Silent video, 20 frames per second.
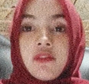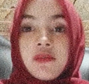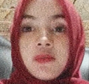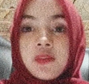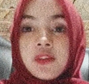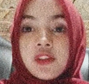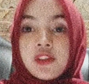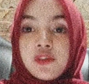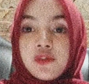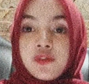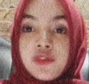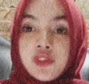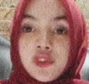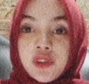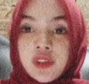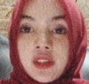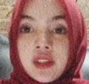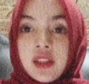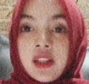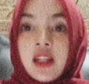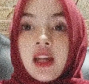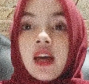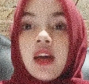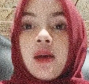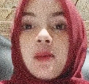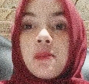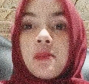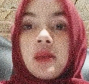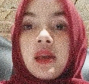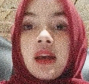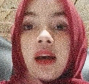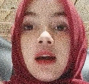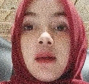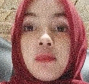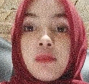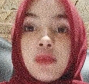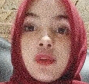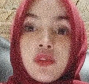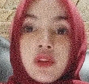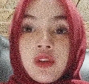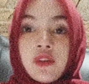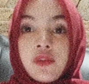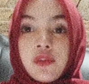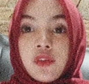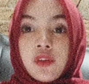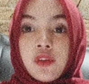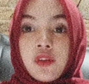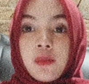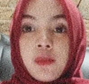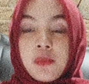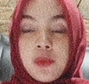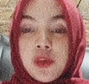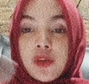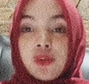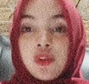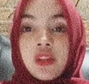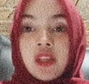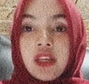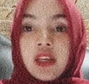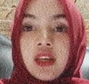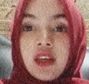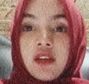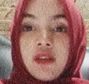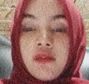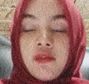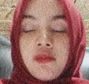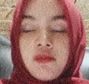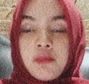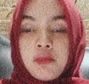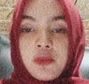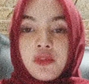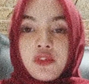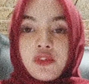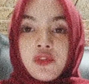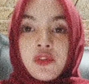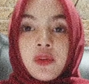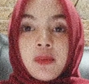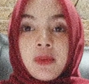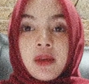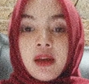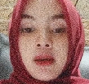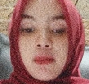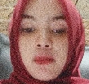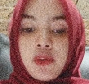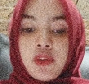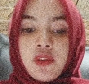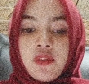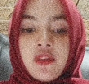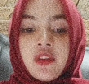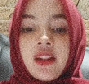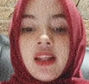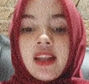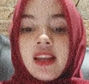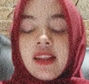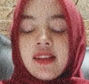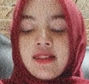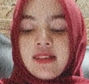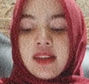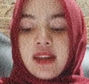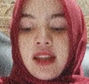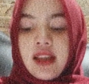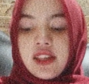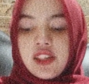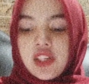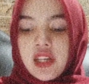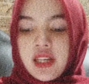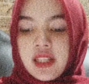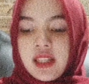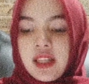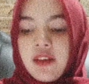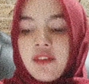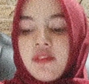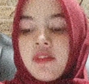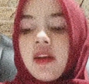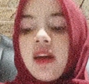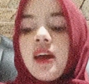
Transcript: first full become beautiful, beauty first full become beautiful, and it's an adjective.